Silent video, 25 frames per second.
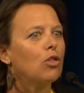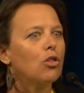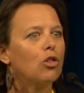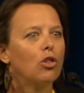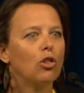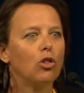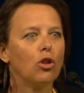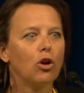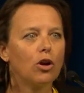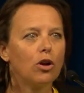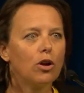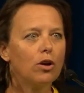
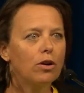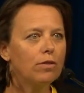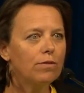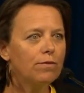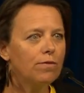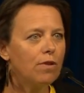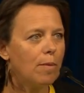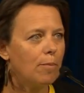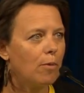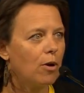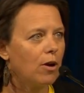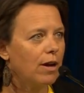learn
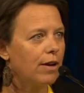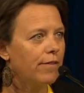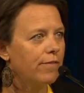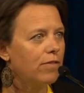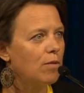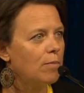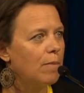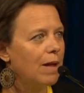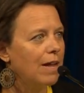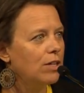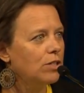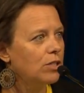from our
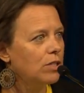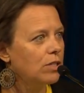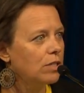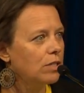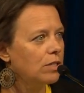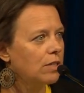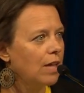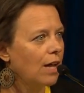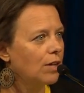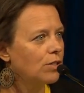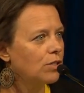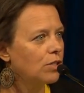information
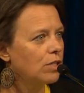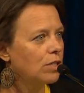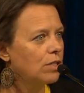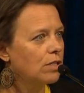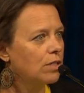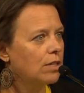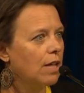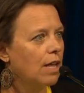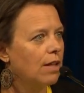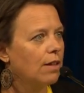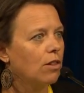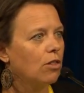
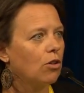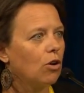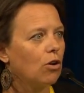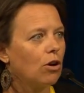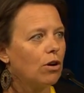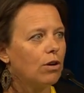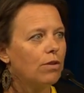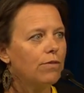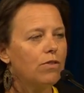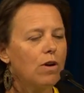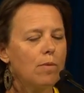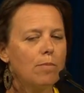sessions, and
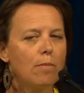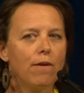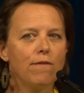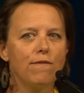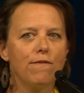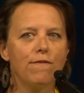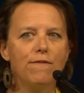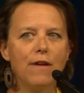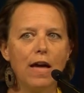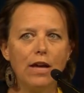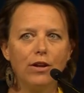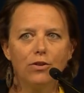learn from a
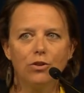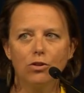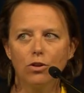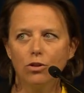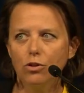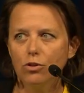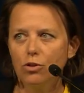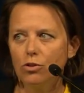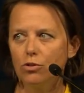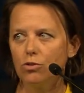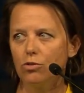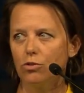
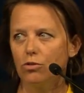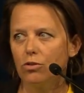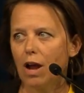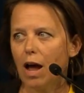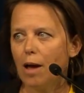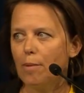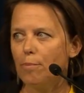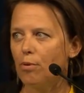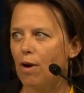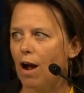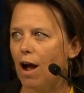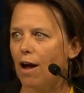vendor-neutral
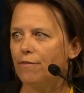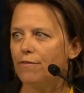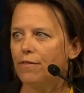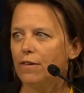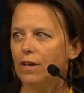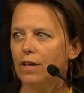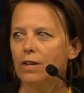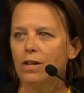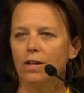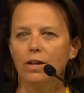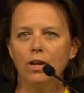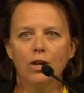
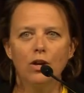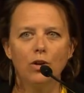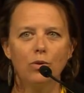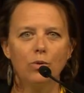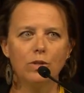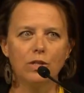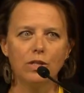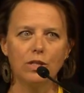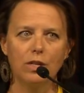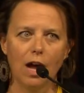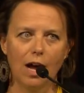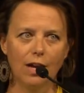nonprofit who
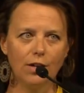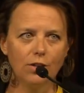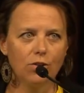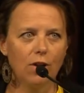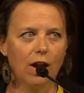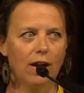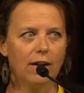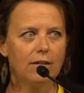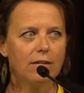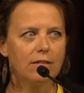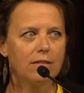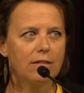is not
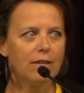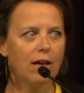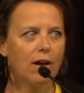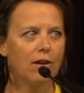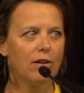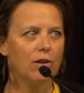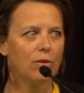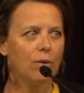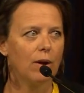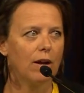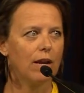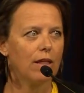trying to sell
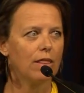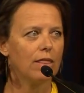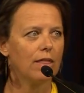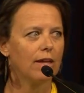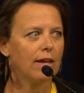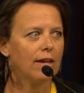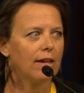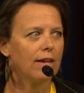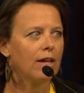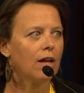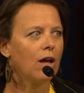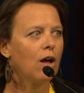you
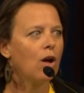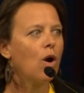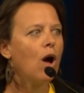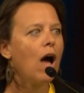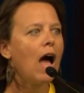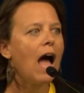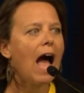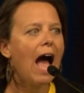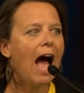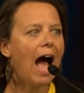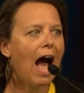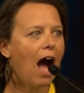anything,
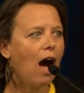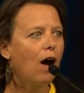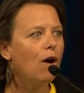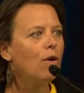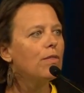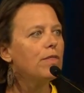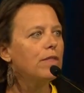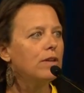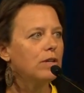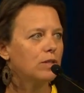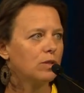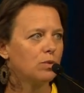
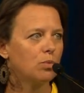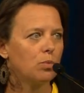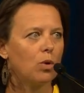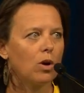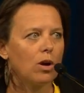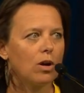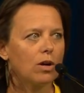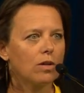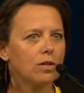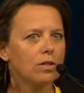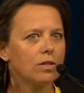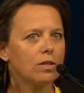how this
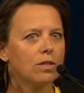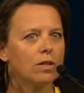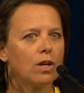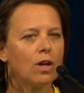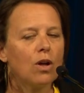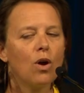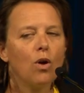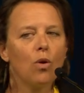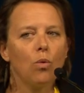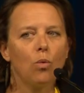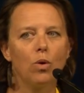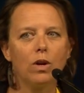works.
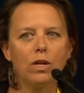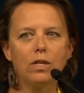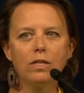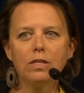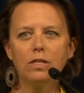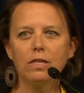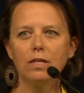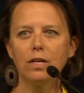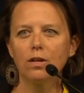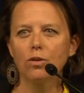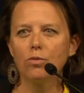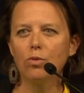What is
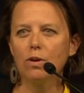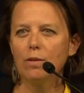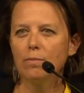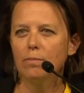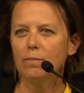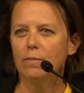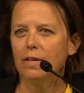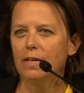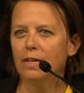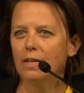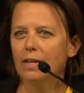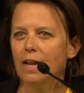the
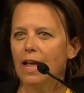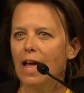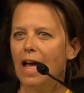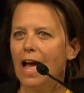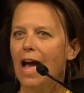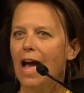equipment?